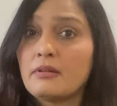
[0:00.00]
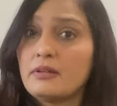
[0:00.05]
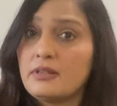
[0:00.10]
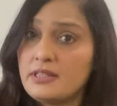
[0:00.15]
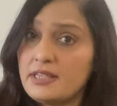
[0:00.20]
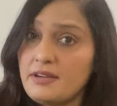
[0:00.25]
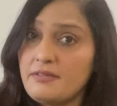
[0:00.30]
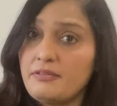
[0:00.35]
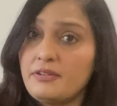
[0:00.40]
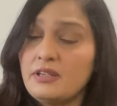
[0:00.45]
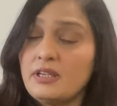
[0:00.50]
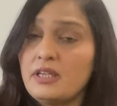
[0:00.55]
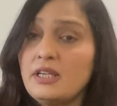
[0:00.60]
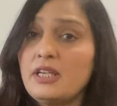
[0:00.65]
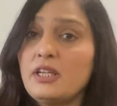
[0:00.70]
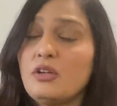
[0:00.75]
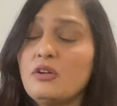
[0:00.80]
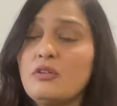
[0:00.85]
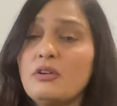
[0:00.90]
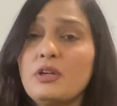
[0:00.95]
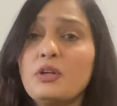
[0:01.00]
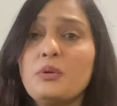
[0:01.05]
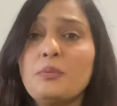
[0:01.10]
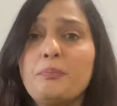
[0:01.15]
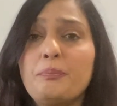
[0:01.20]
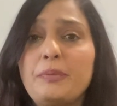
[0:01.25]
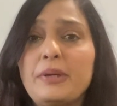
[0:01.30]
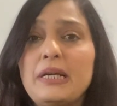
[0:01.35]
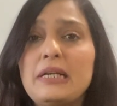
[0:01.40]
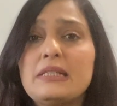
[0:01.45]
Definitely, you're trying to
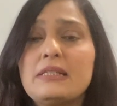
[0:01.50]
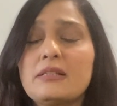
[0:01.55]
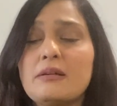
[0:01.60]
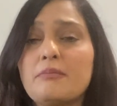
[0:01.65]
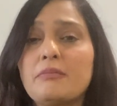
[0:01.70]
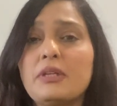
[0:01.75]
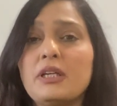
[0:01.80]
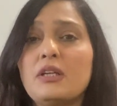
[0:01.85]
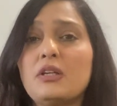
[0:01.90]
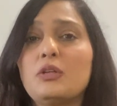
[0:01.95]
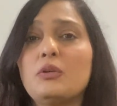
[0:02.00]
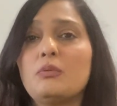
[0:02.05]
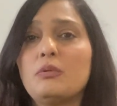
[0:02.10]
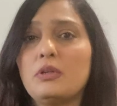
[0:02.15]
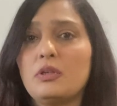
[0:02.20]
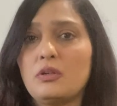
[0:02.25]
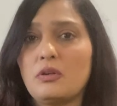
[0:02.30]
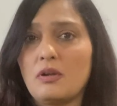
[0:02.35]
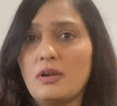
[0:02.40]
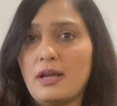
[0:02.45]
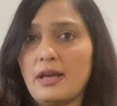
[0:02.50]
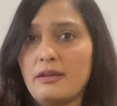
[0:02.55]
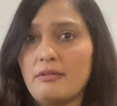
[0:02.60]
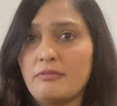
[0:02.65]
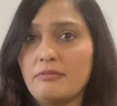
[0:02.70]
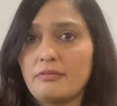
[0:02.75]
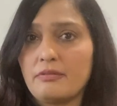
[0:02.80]
build something new in your life.